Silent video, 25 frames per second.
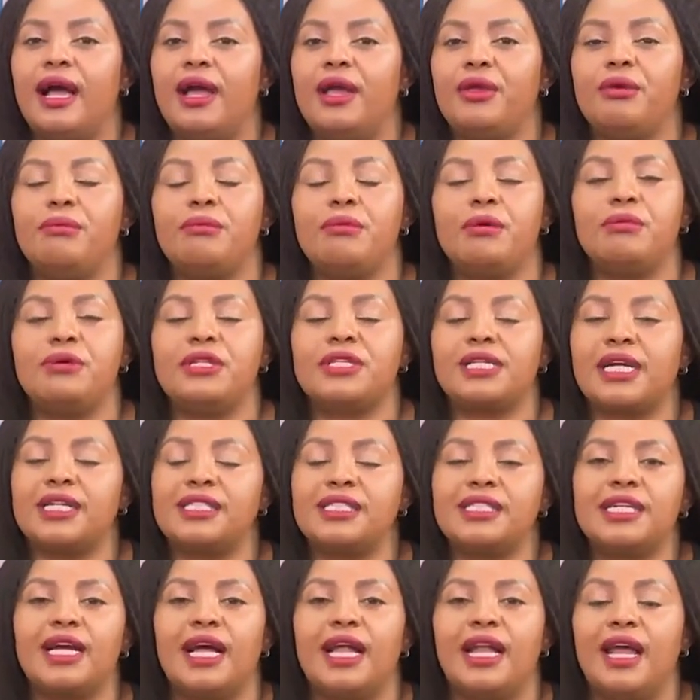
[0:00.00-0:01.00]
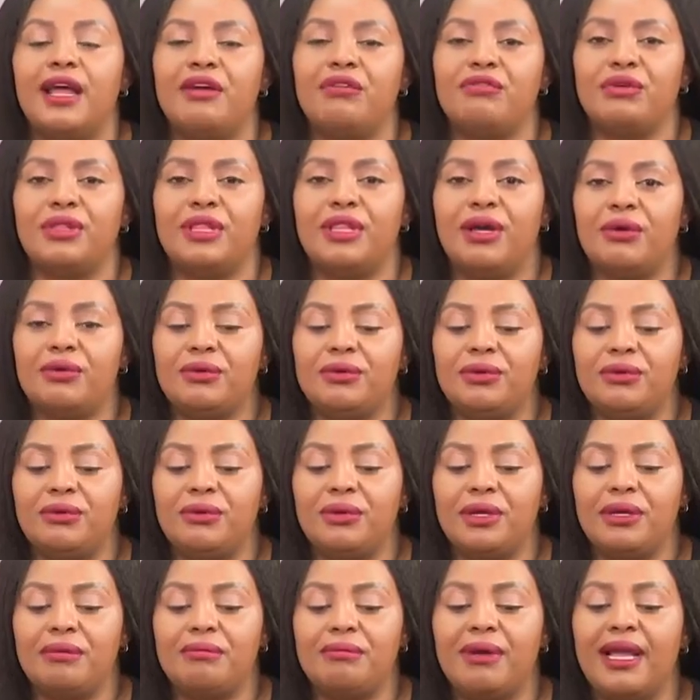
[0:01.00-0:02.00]
You may be touching a life without
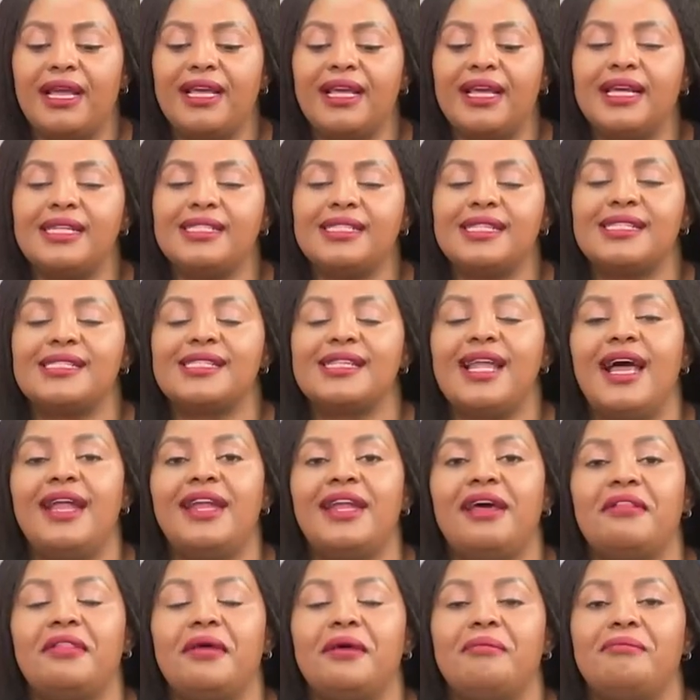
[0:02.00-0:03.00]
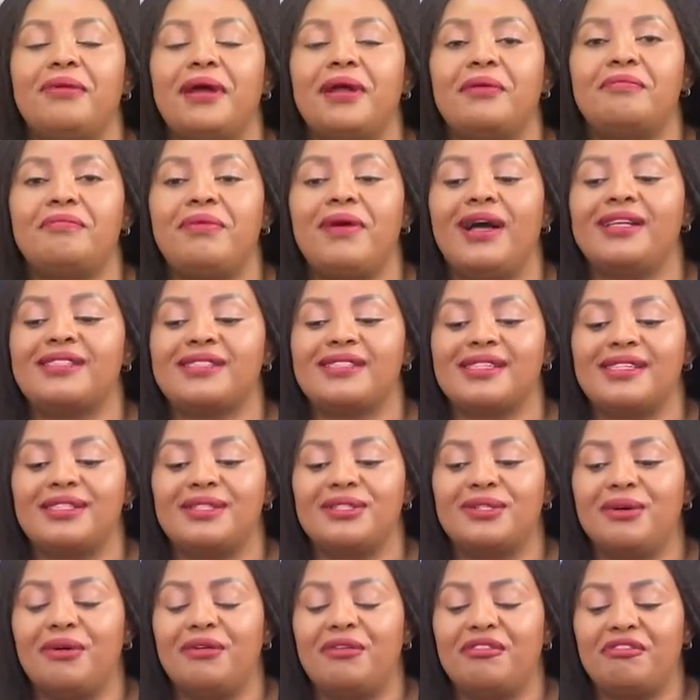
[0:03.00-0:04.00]
knowing. My guest is none other but Pastor
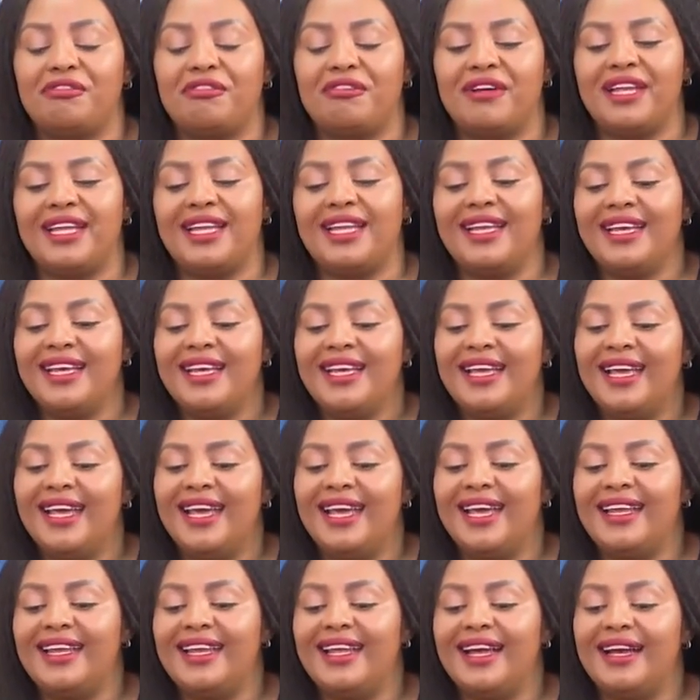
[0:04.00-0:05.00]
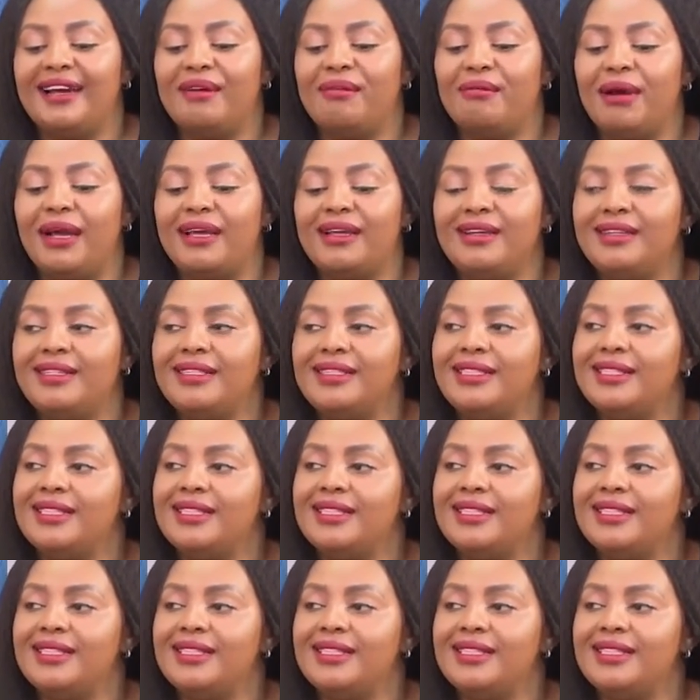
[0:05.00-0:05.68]
Dolphin. And I really